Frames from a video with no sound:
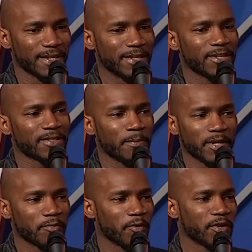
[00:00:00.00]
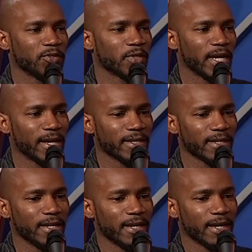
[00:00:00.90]
Yeah, it's just a metaphor because you can't
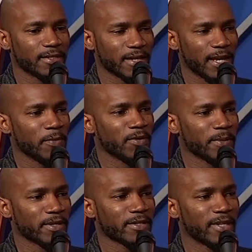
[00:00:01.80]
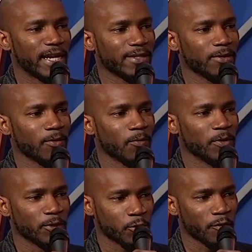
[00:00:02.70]
escape in the middle of the night
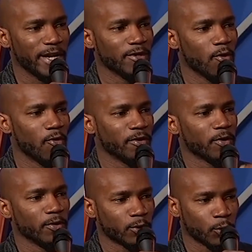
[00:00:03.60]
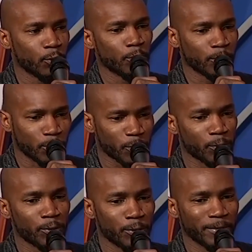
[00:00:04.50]
with a train horn going, toot,
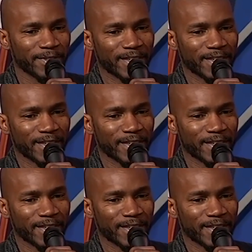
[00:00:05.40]
toot,